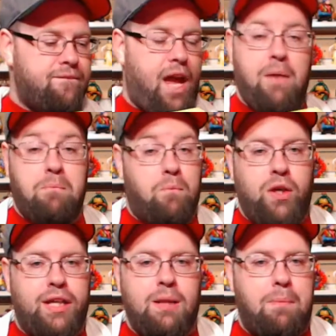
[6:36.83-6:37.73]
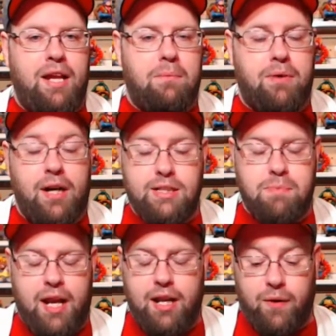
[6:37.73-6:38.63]
I'm willing to pay the price,
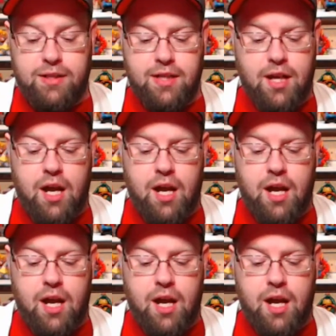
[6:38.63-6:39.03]
but anyways.